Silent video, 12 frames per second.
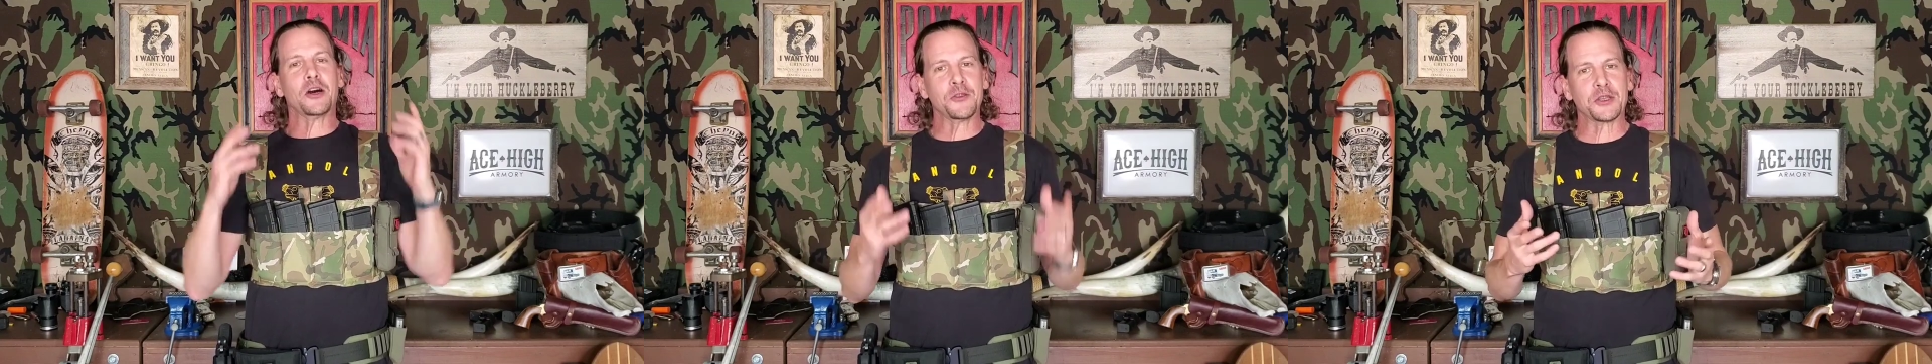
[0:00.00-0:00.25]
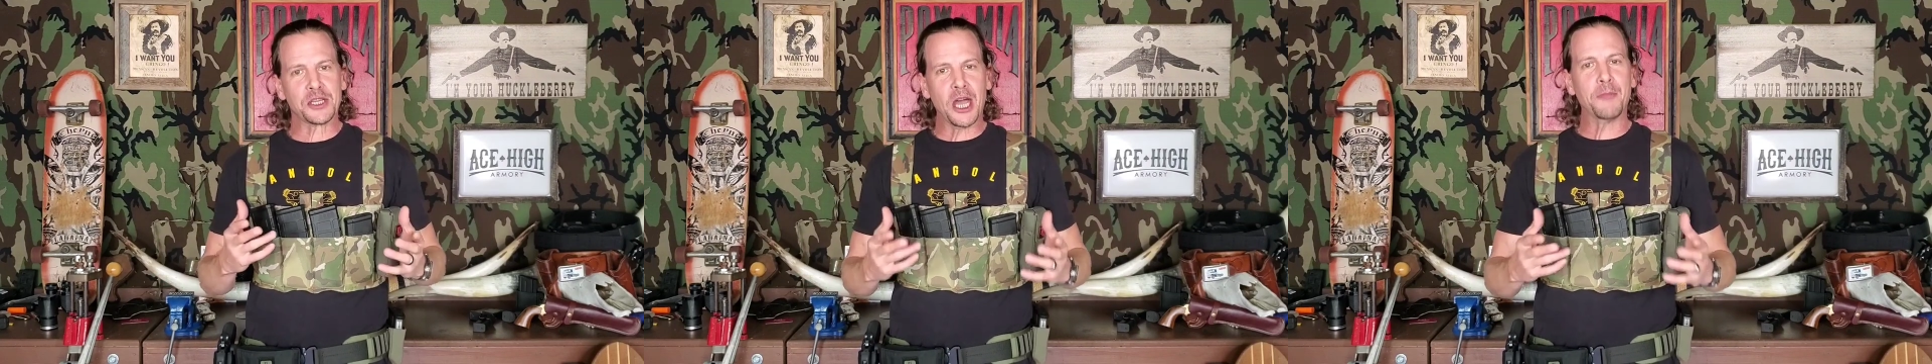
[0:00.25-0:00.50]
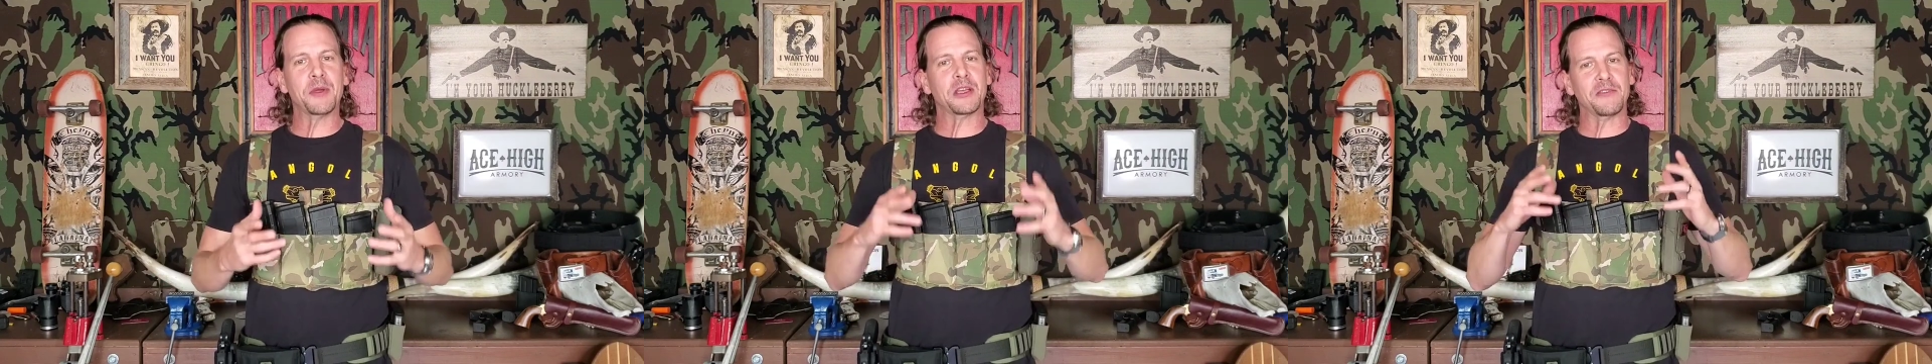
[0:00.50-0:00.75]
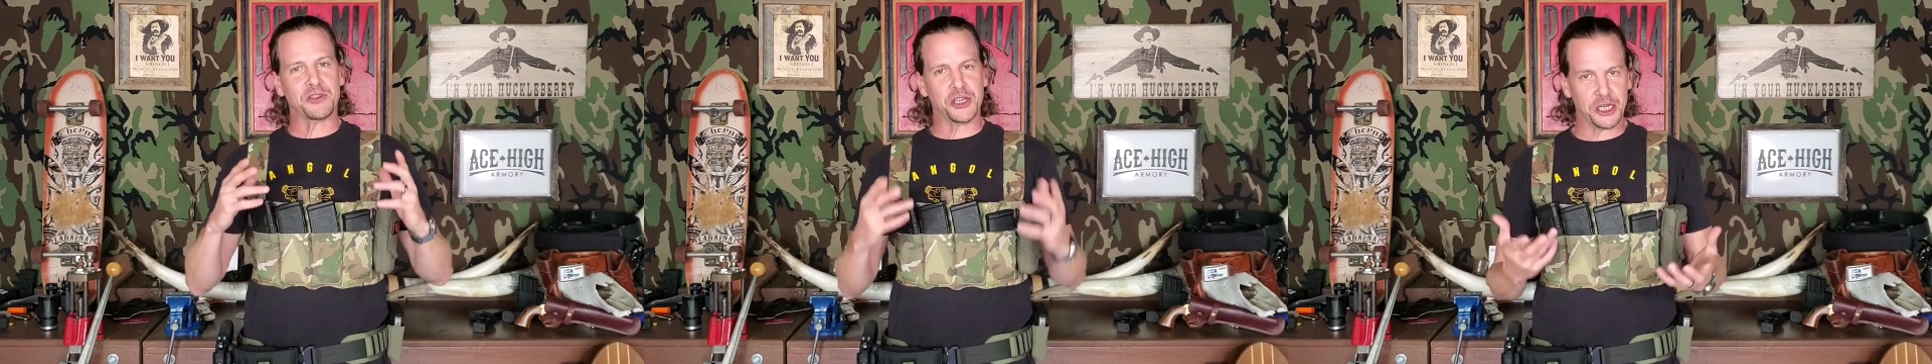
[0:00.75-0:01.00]
on the
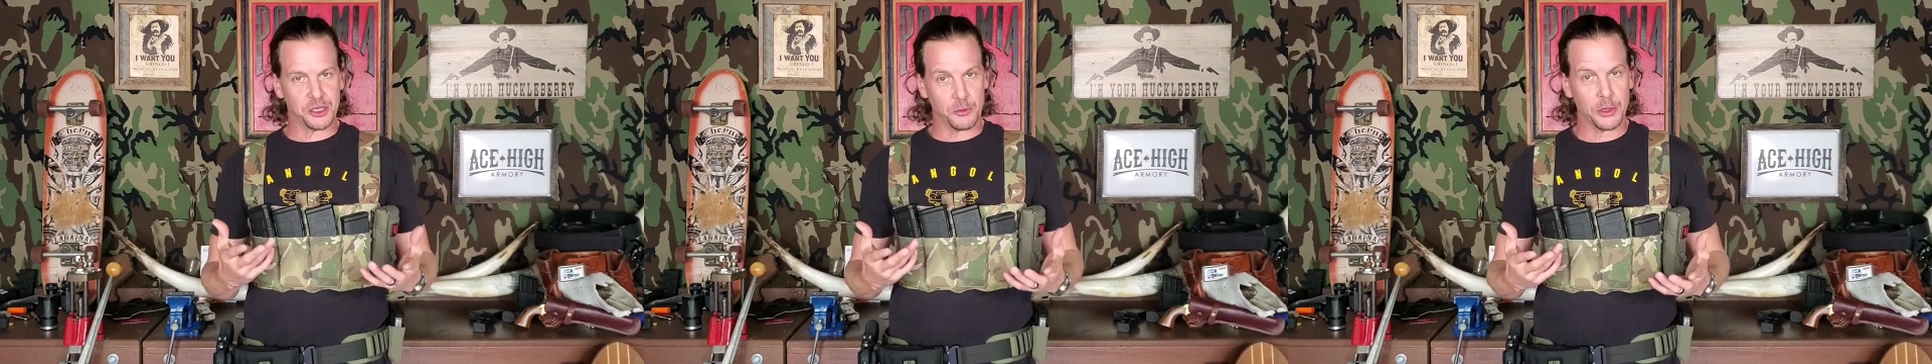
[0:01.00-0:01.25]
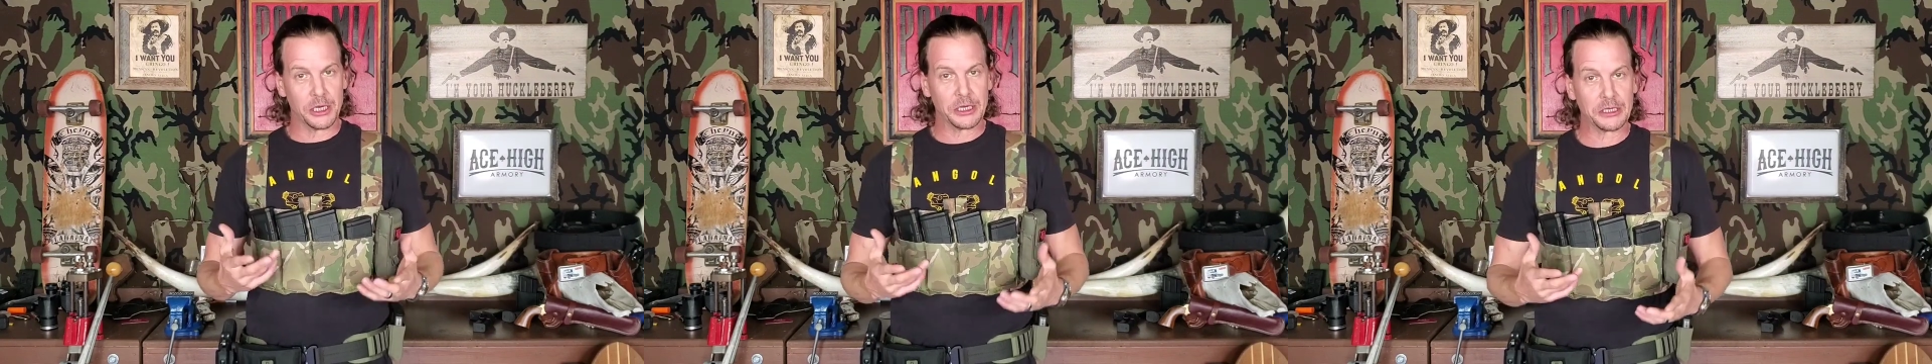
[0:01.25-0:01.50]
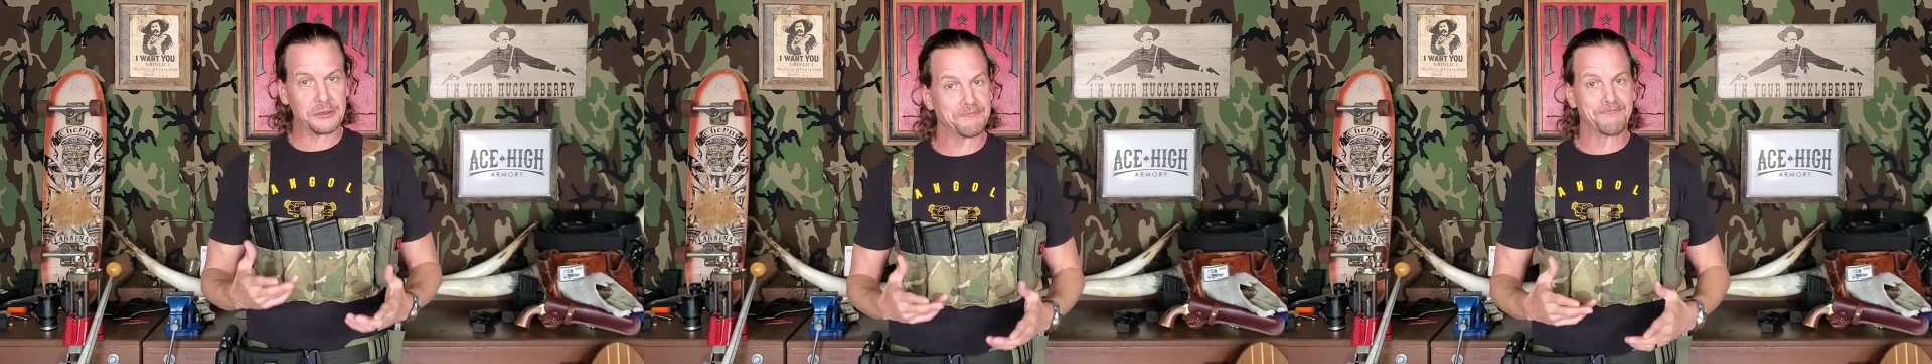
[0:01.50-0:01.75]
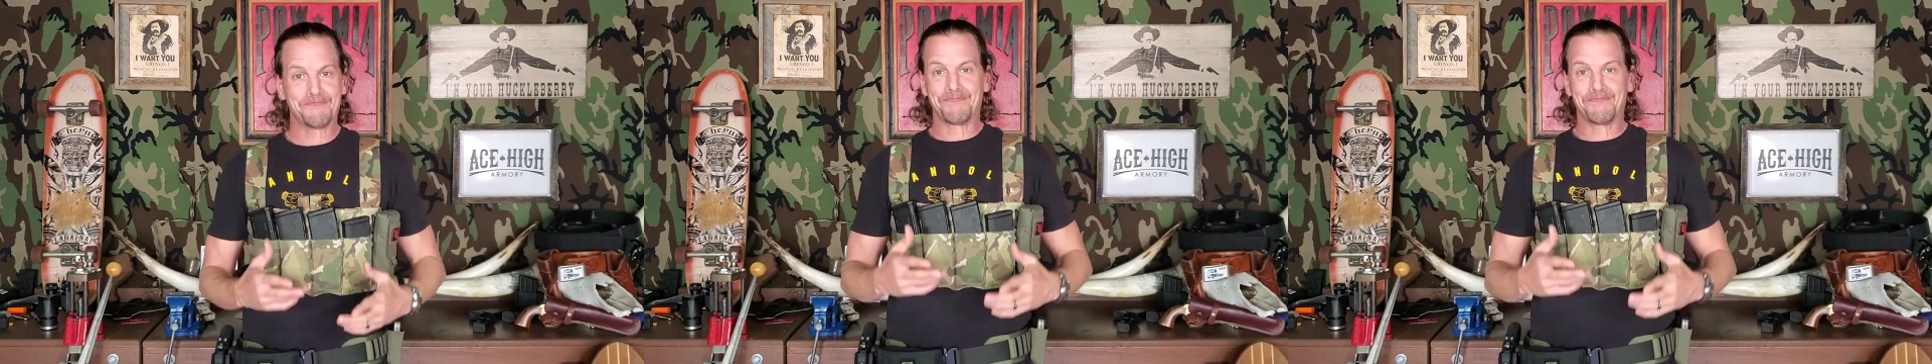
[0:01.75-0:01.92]
topic of chest rigs,